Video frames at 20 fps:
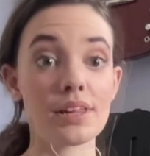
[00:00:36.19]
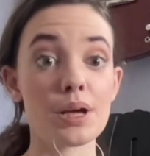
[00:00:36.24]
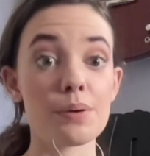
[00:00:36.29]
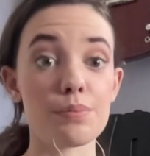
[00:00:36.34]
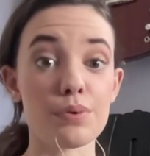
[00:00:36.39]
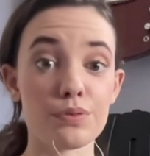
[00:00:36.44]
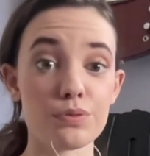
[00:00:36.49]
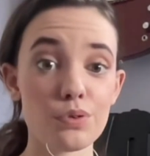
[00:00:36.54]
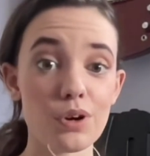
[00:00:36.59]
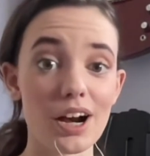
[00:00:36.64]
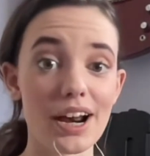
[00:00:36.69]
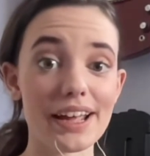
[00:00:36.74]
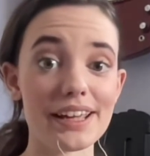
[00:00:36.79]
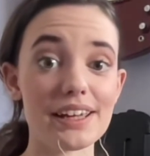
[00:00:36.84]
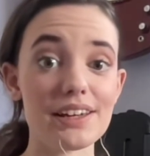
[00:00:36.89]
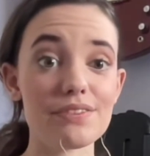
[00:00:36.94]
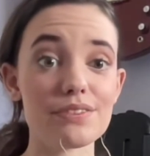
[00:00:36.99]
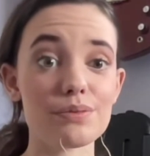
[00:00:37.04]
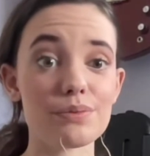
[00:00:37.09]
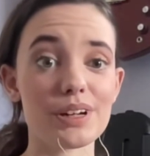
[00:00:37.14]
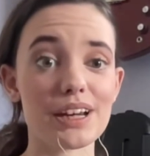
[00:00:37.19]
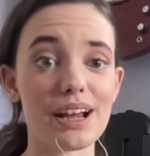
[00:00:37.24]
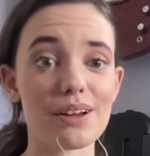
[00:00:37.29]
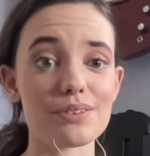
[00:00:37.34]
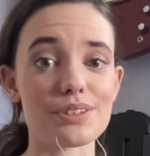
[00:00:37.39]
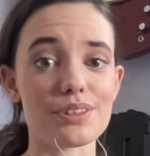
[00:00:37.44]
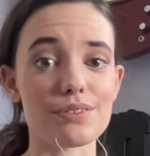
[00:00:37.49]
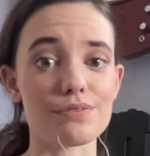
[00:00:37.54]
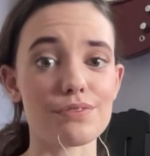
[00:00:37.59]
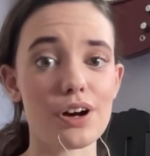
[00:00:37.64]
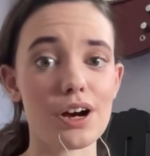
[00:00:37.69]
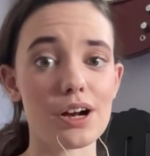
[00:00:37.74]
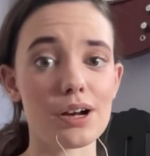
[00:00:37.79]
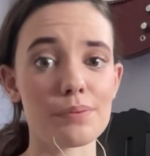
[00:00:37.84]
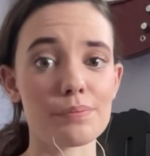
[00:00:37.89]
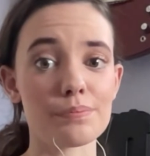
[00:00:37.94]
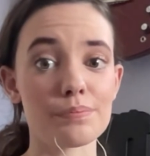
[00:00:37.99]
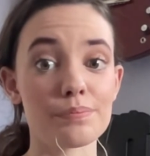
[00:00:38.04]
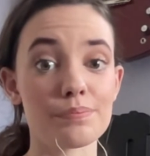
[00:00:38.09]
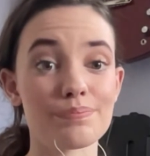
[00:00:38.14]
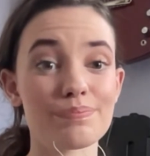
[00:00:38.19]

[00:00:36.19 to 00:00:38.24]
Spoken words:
Before I even went out to the farm,